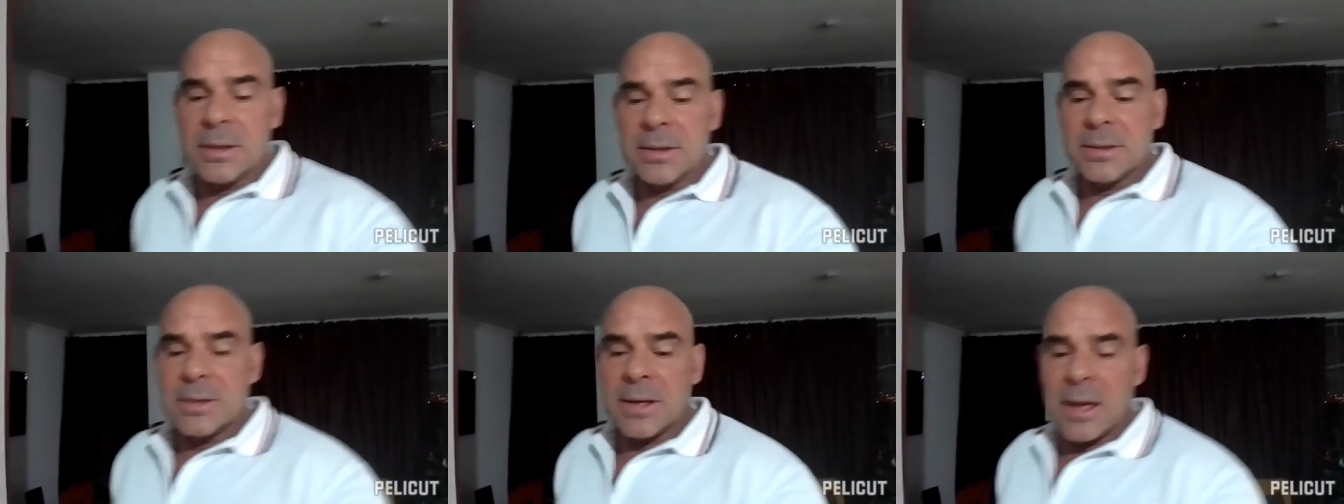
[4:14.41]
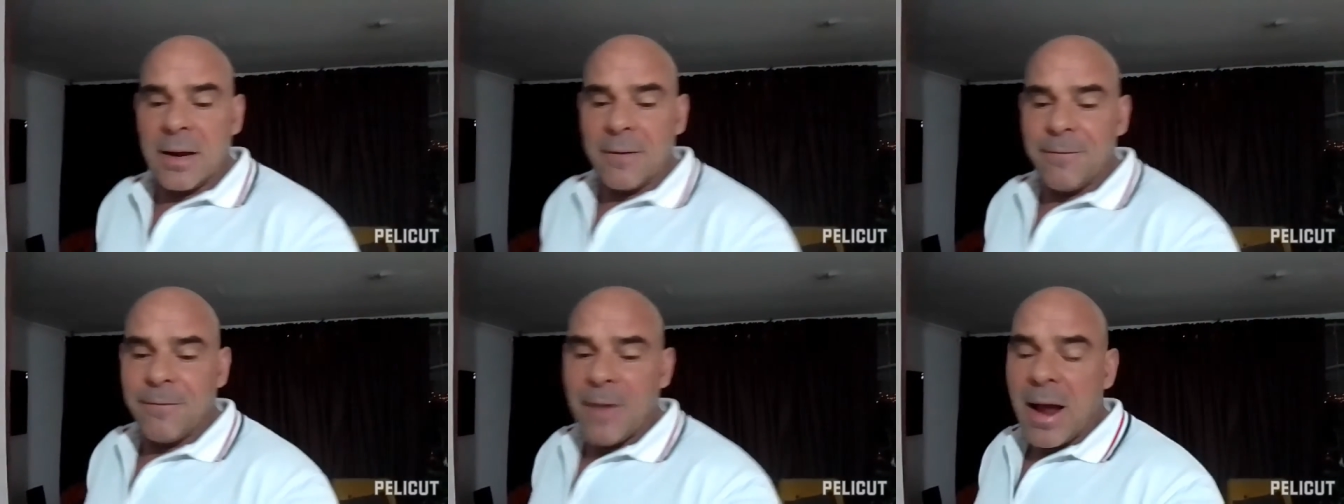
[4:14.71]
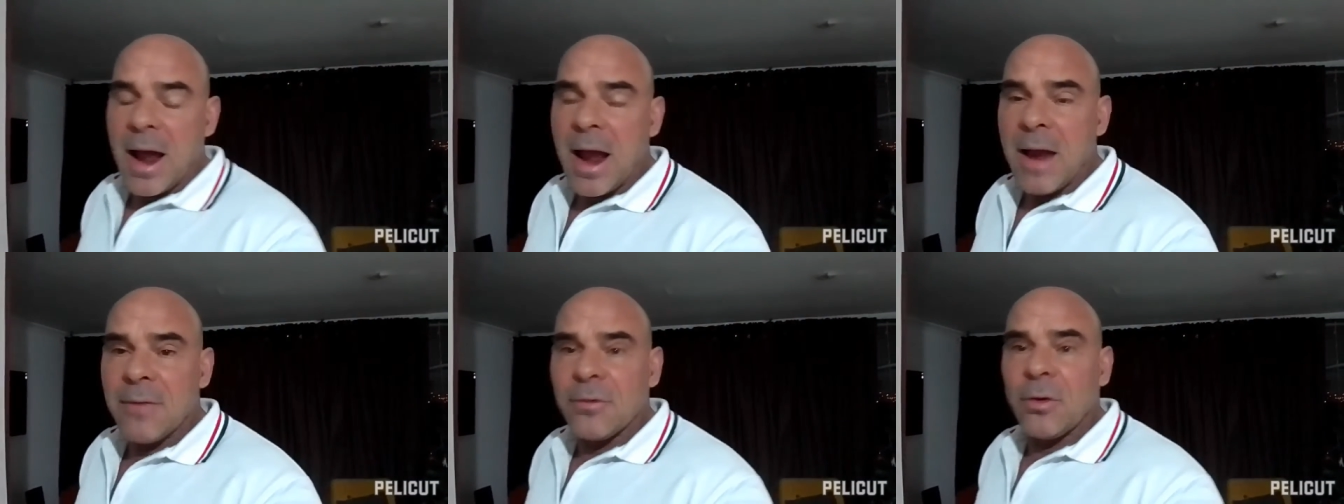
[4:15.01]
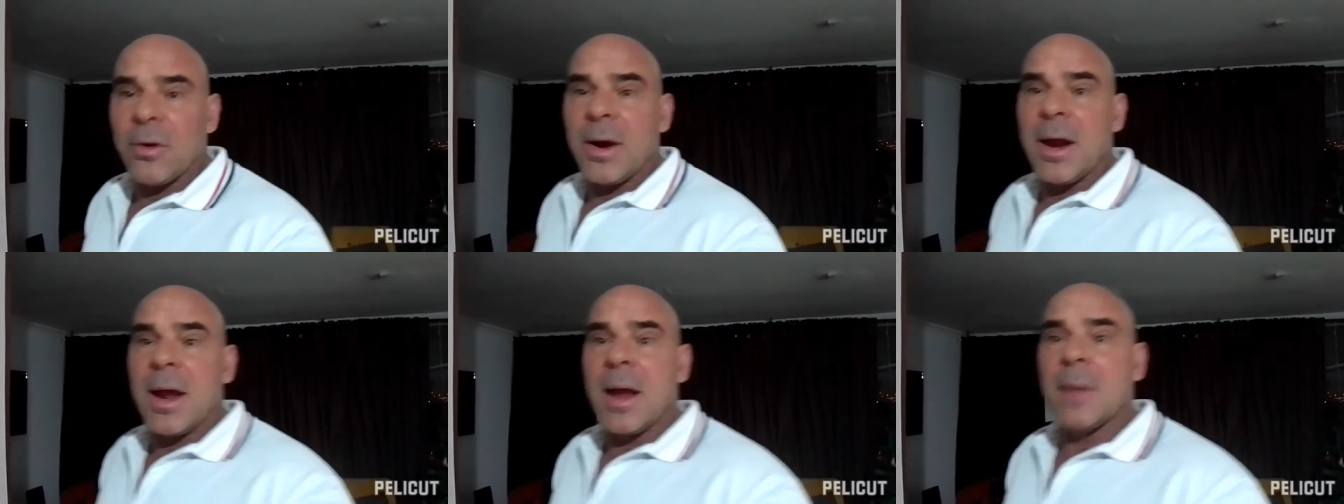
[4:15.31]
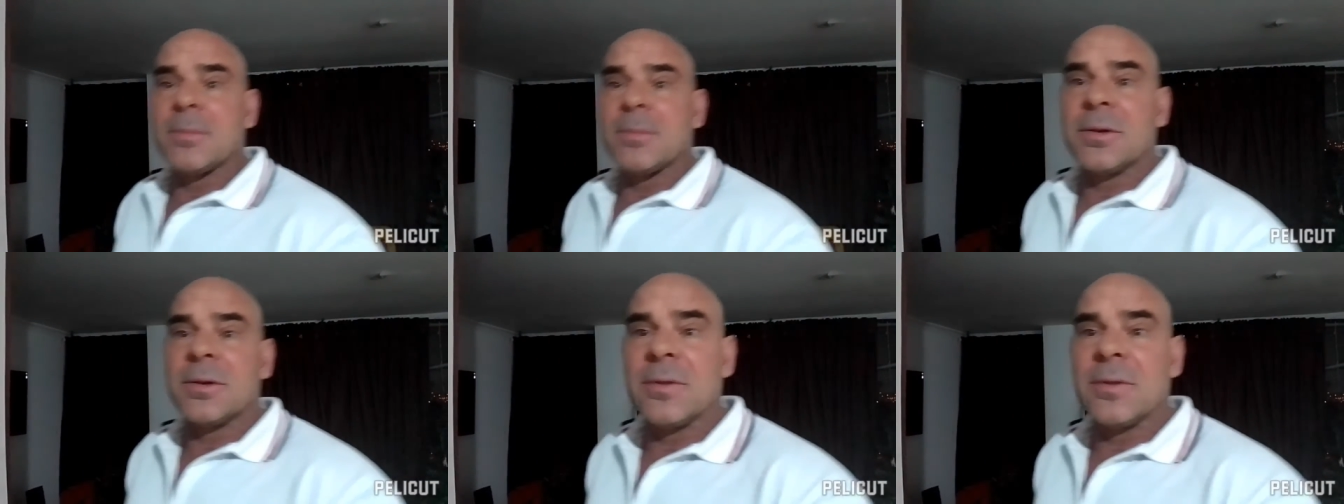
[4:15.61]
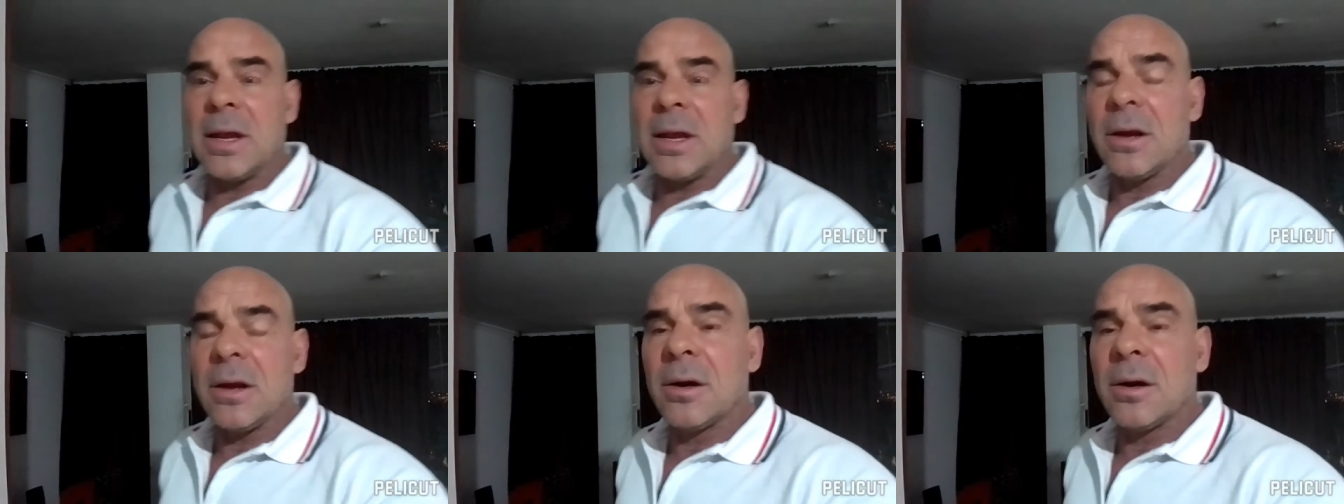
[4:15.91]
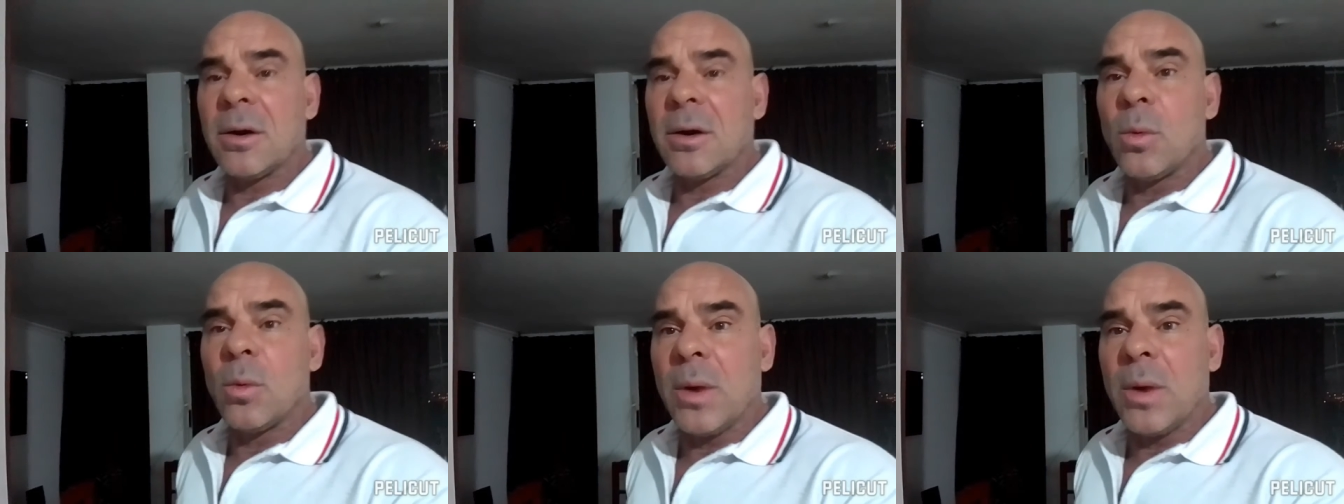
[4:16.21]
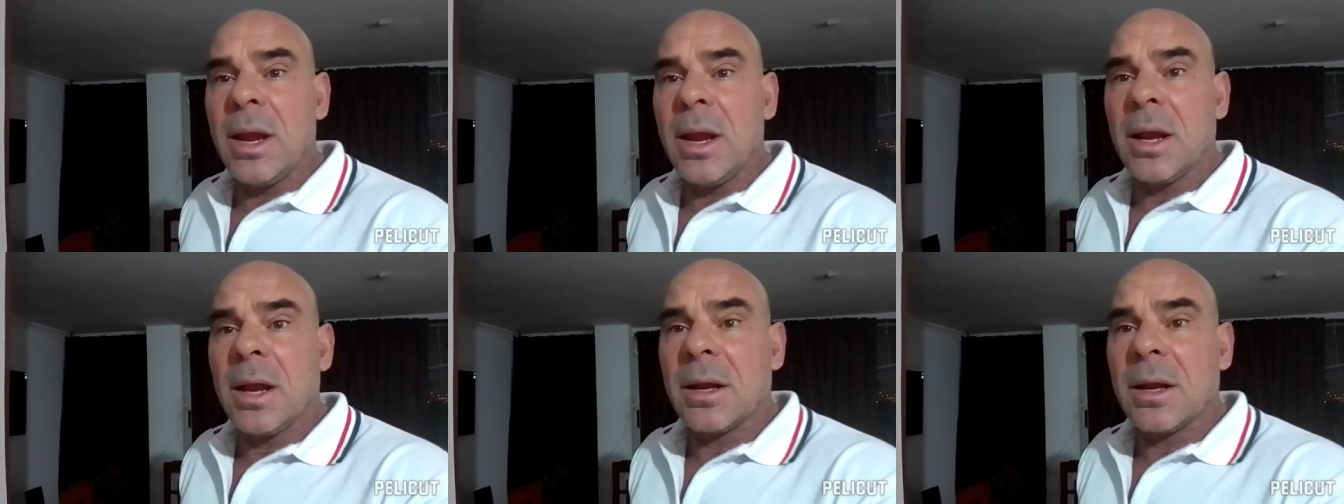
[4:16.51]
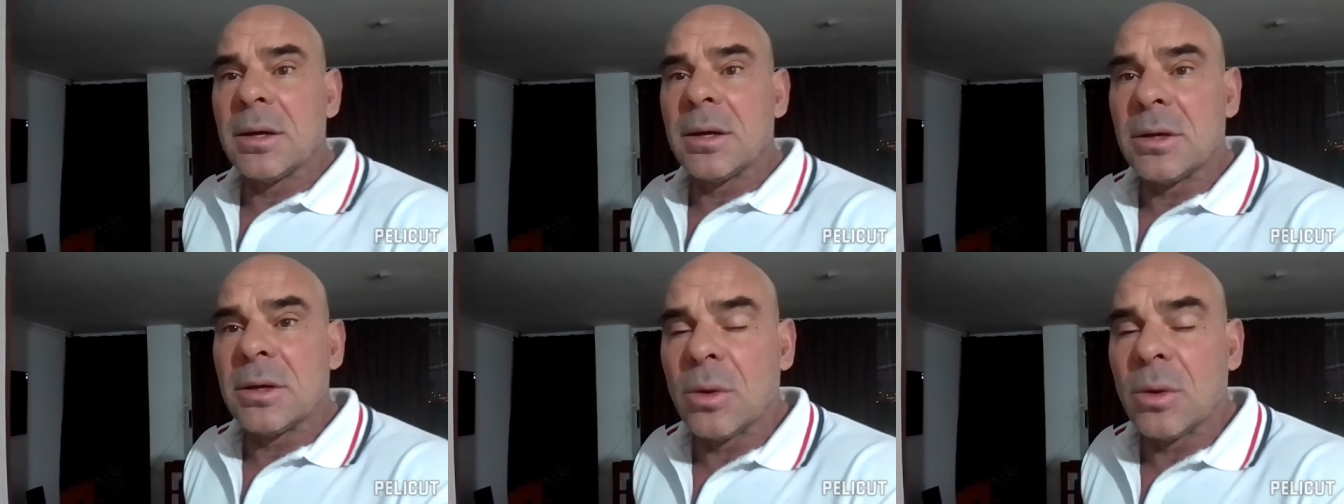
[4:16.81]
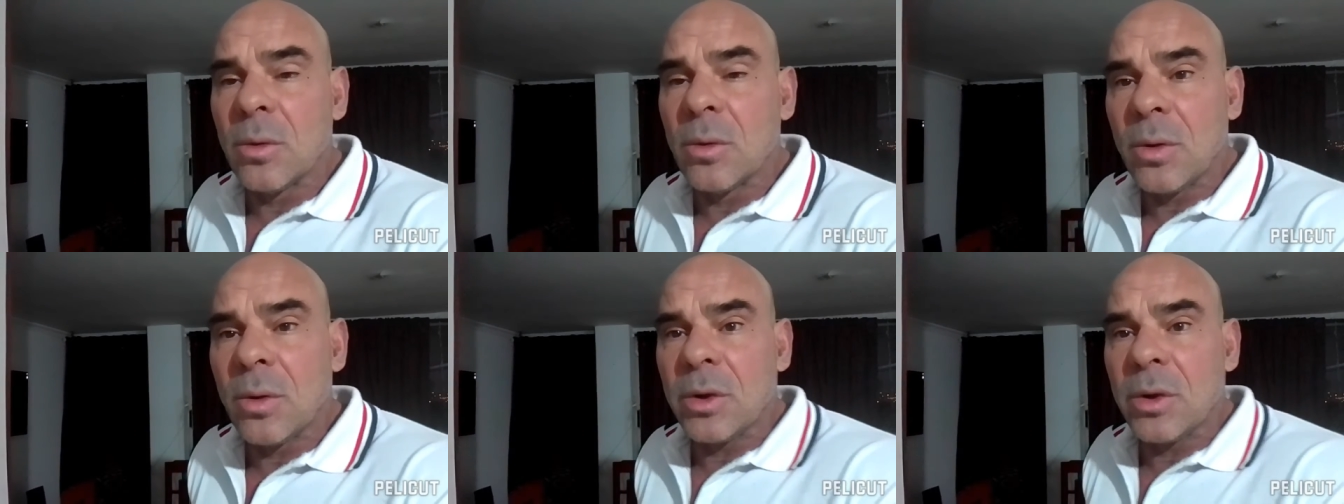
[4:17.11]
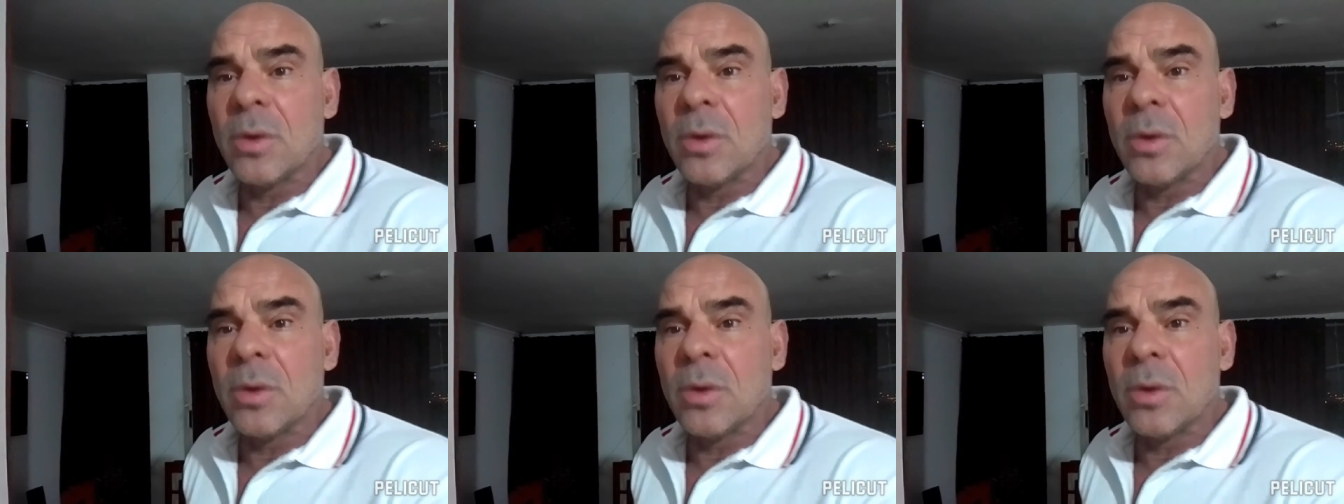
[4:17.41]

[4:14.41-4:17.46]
to take 5 grams of gear a week and do